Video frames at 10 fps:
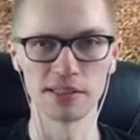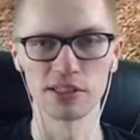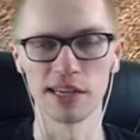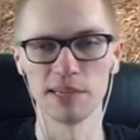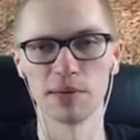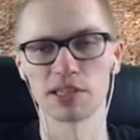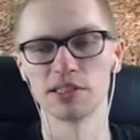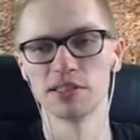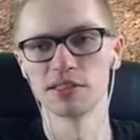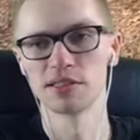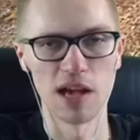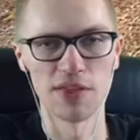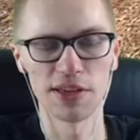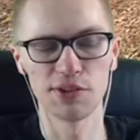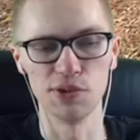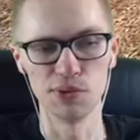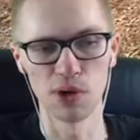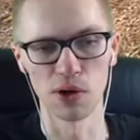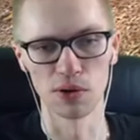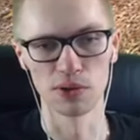shiny bushes, and they do
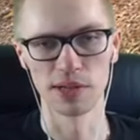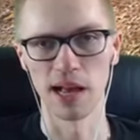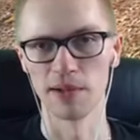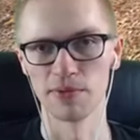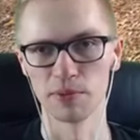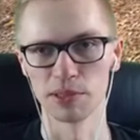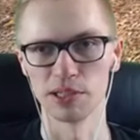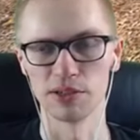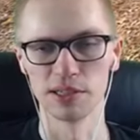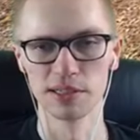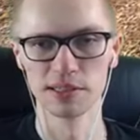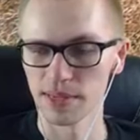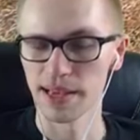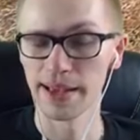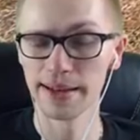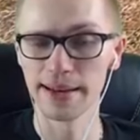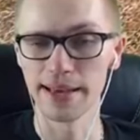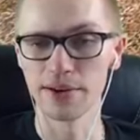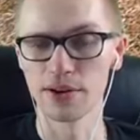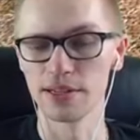hold helpful materials. And
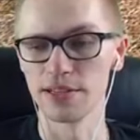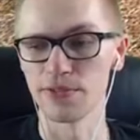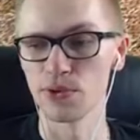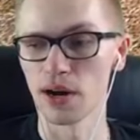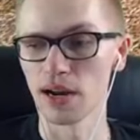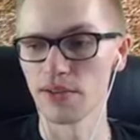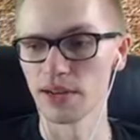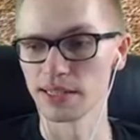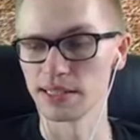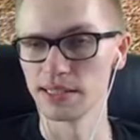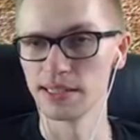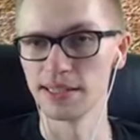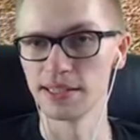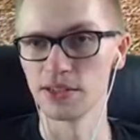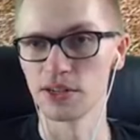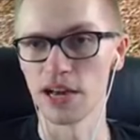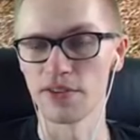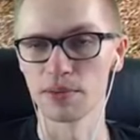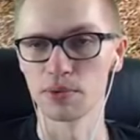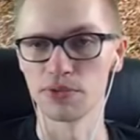later on, if you are level 90 in your
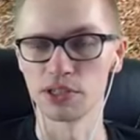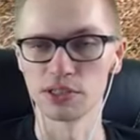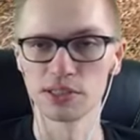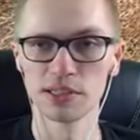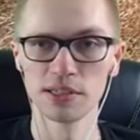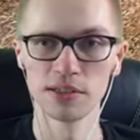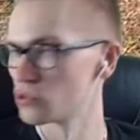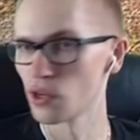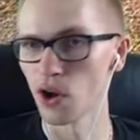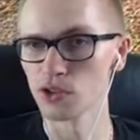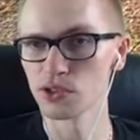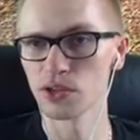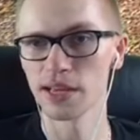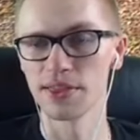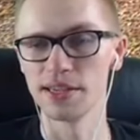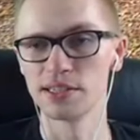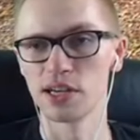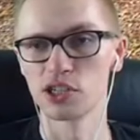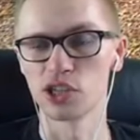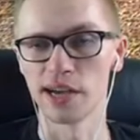gathering proficiency, you can also collect these
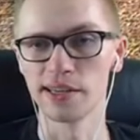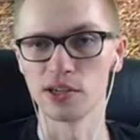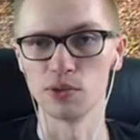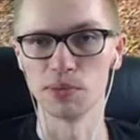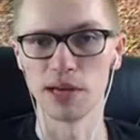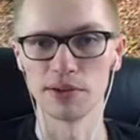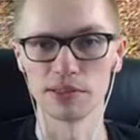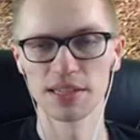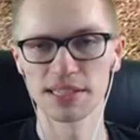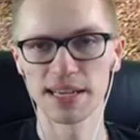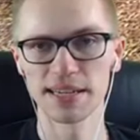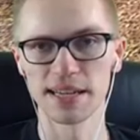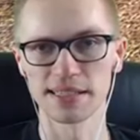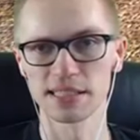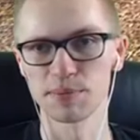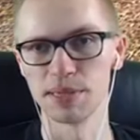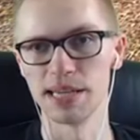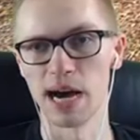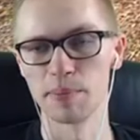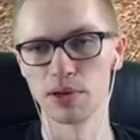shining luminaries. This again doesn't
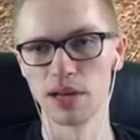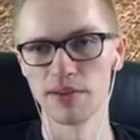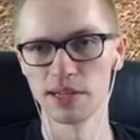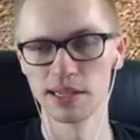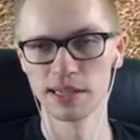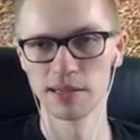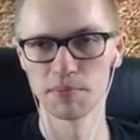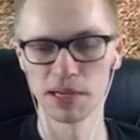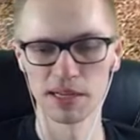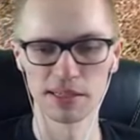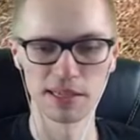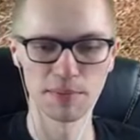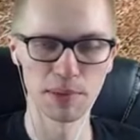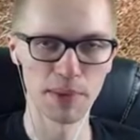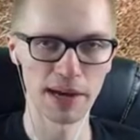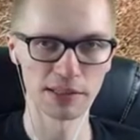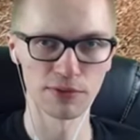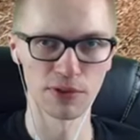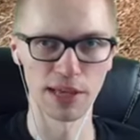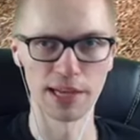speed up your leveling, but it prepares you
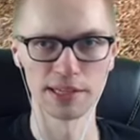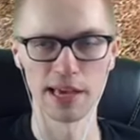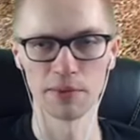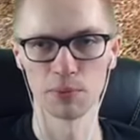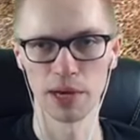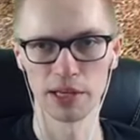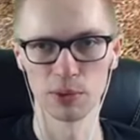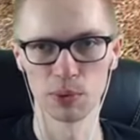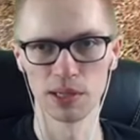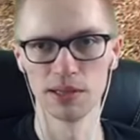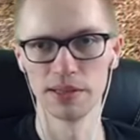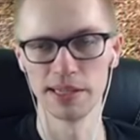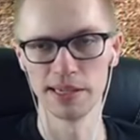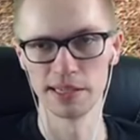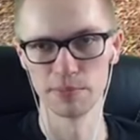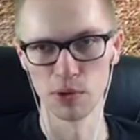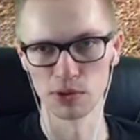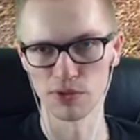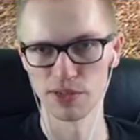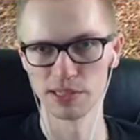for the end game where you will need
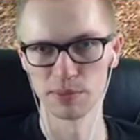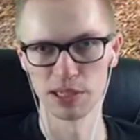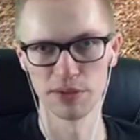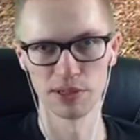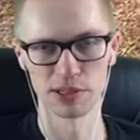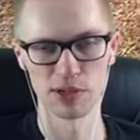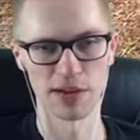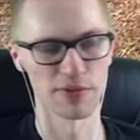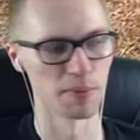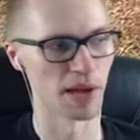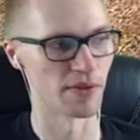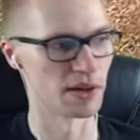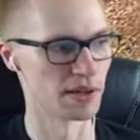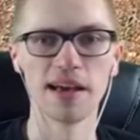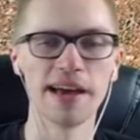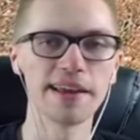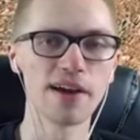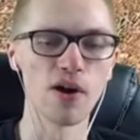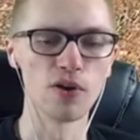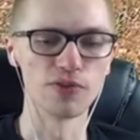most of these materials you get from gathering.
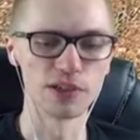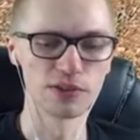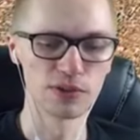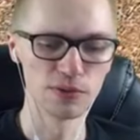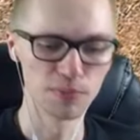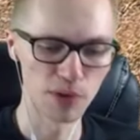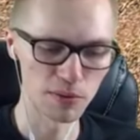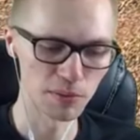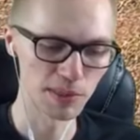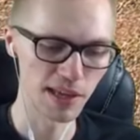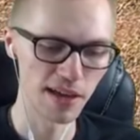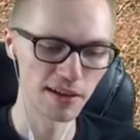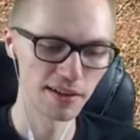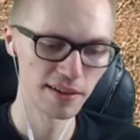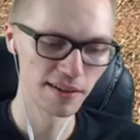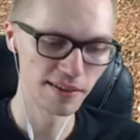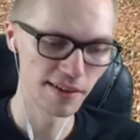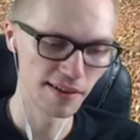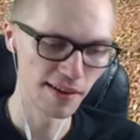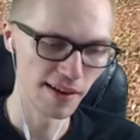Heading over to probably
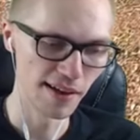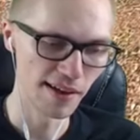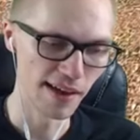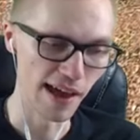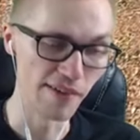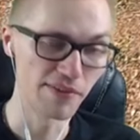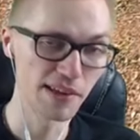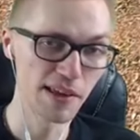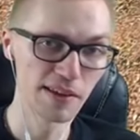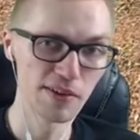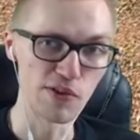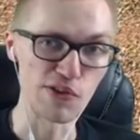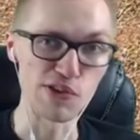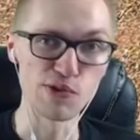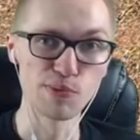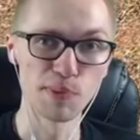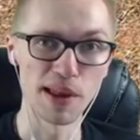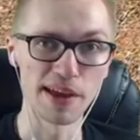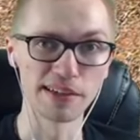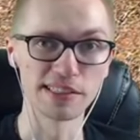every new
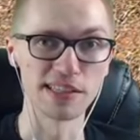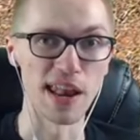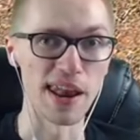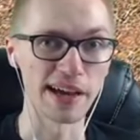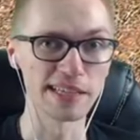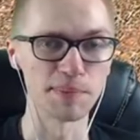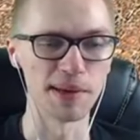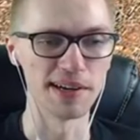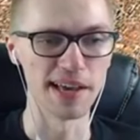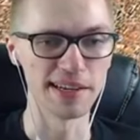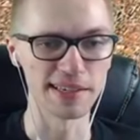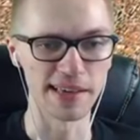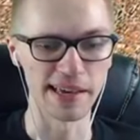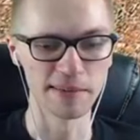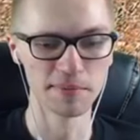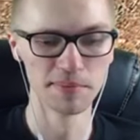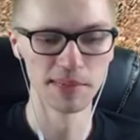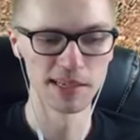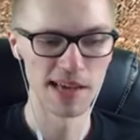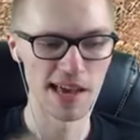player's nightmare in any game
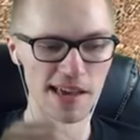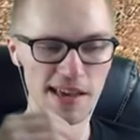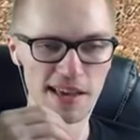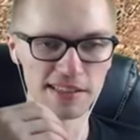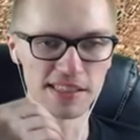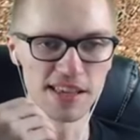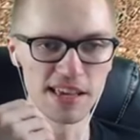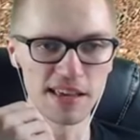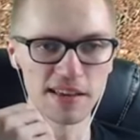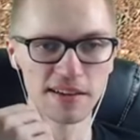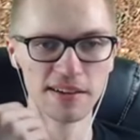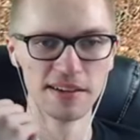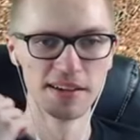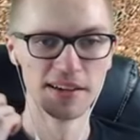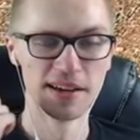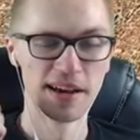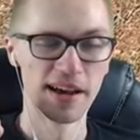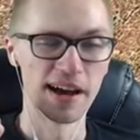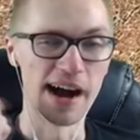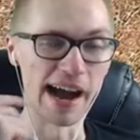is the
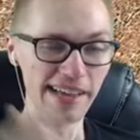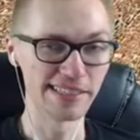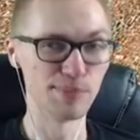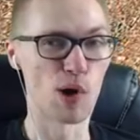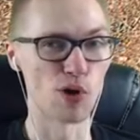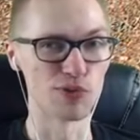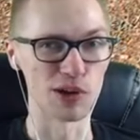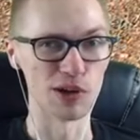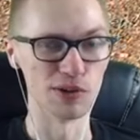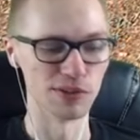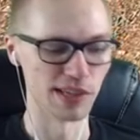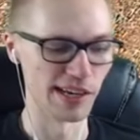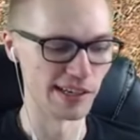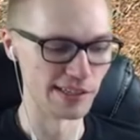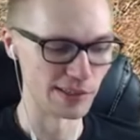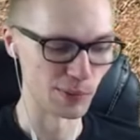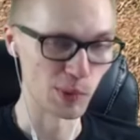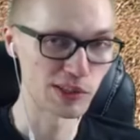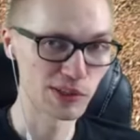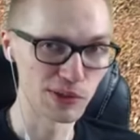item overload and
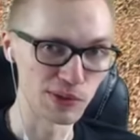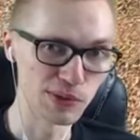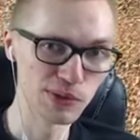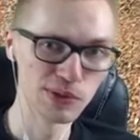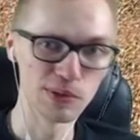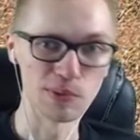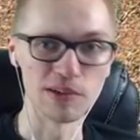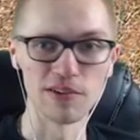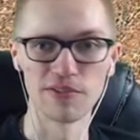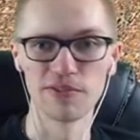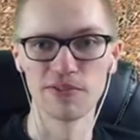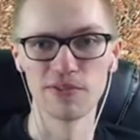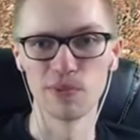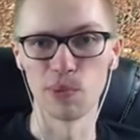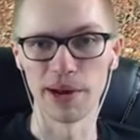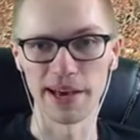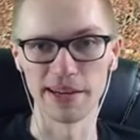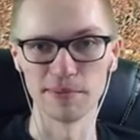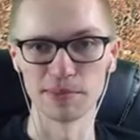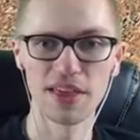what to do with what
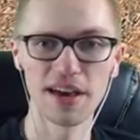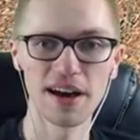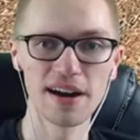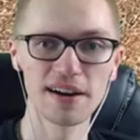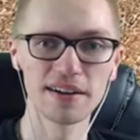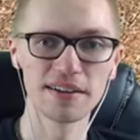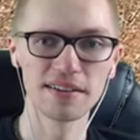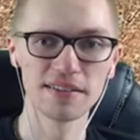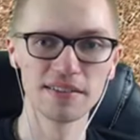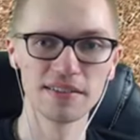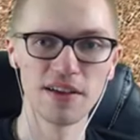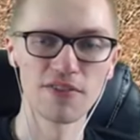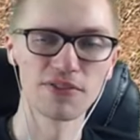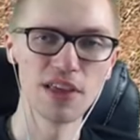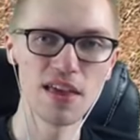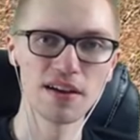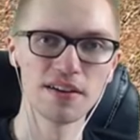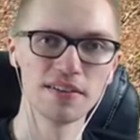items. There are 3